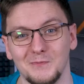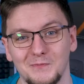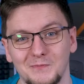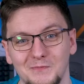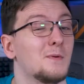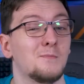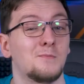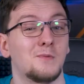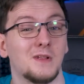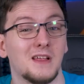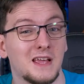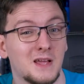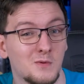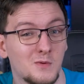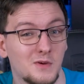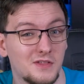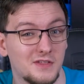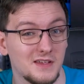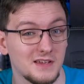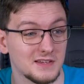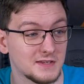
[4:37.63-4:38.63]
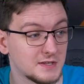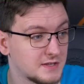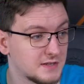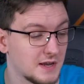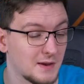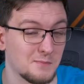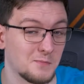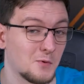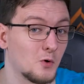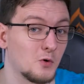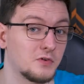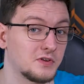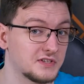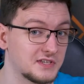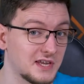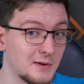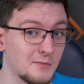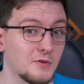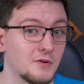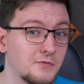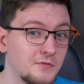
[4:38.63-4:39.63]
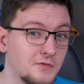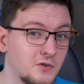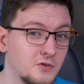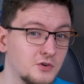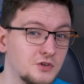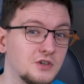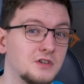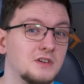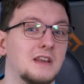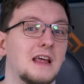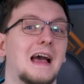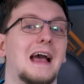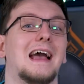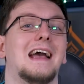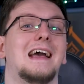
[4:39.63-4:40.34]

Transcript: I've been playing with this, both Stable Diffusion